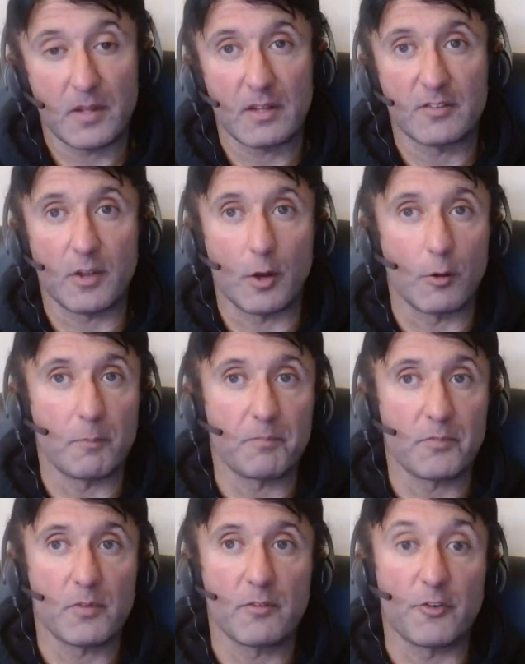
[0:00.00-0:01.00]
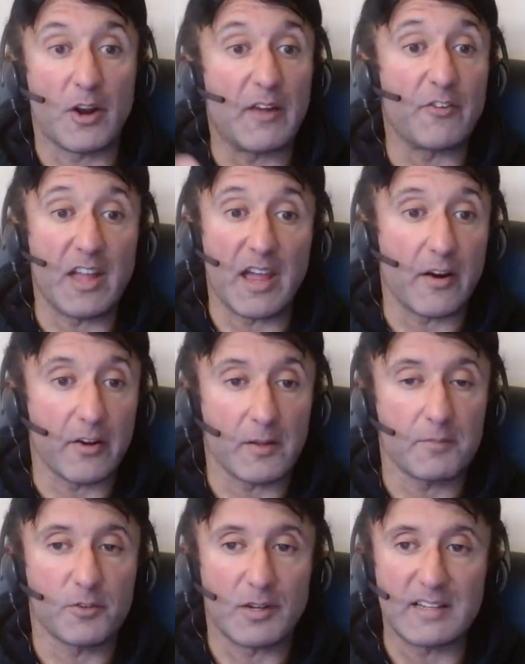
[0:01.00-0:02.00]
So for every area.
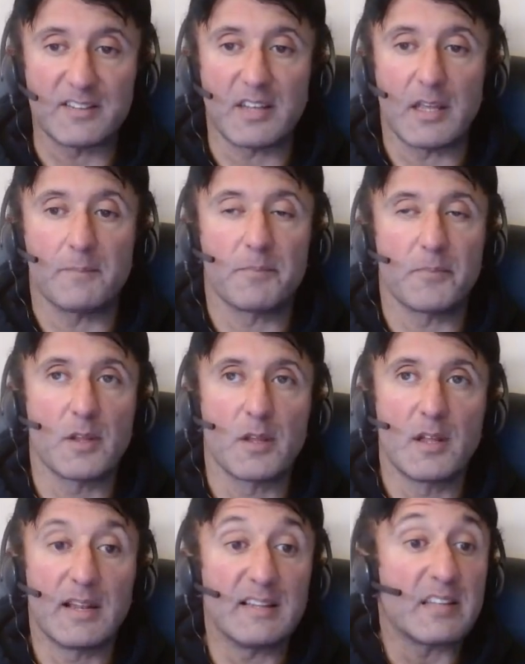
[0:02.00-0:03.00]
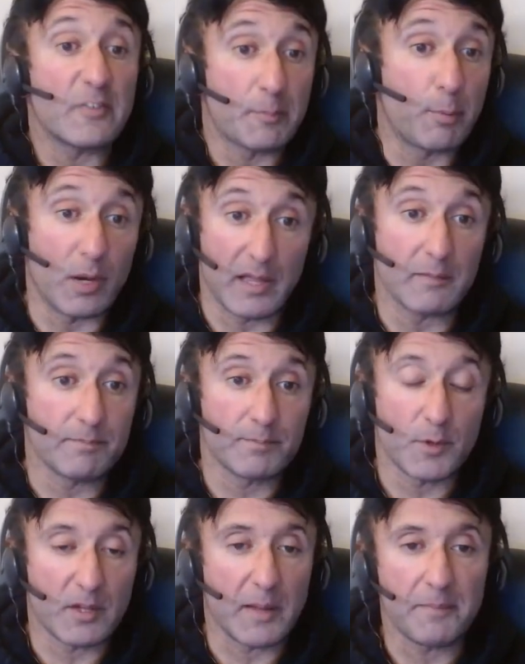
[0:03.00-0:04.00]
So let's say for pulling,
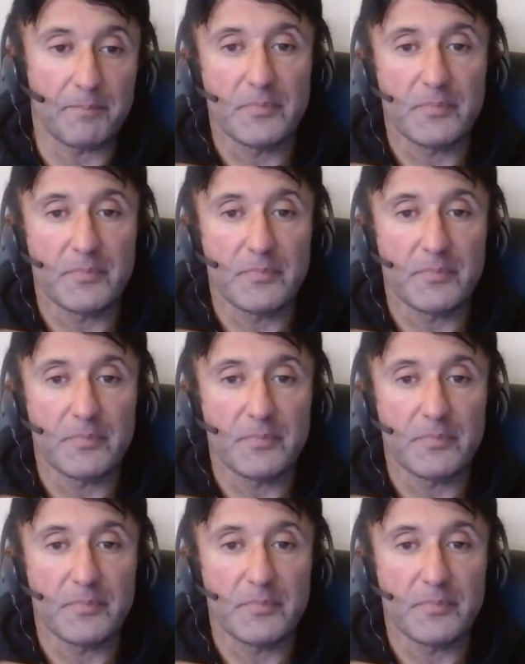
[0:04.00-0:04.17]
okay?